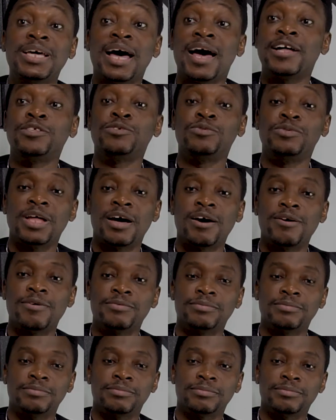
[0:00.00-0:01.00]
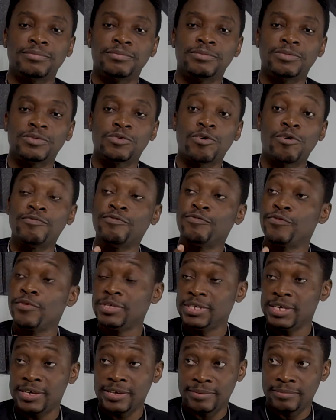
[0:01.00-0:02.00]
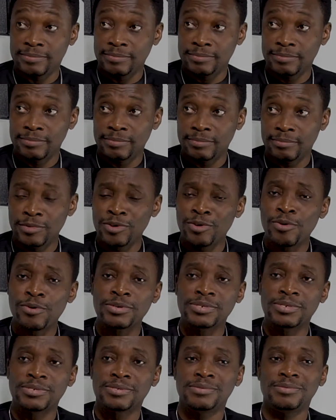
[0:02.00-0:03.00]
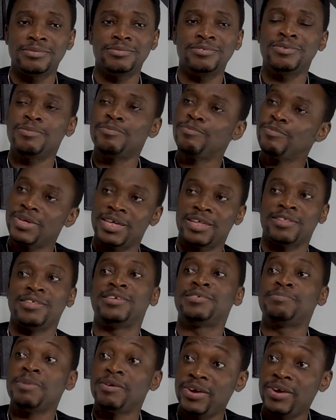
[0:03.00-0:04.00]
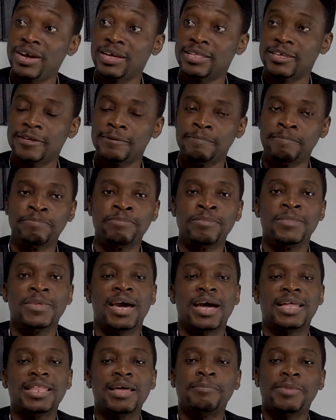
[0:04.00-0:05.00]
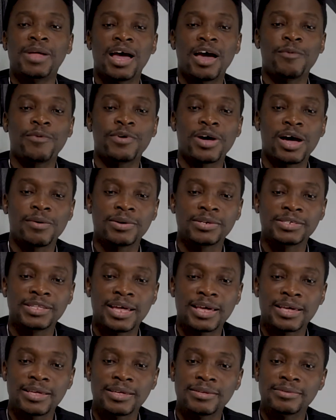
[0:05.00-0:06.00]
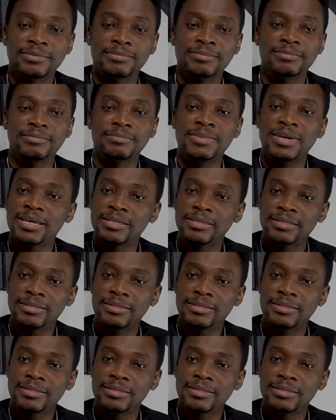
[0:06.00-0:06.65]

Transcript: had to now confront him because man, he's my friend, and I was like, man,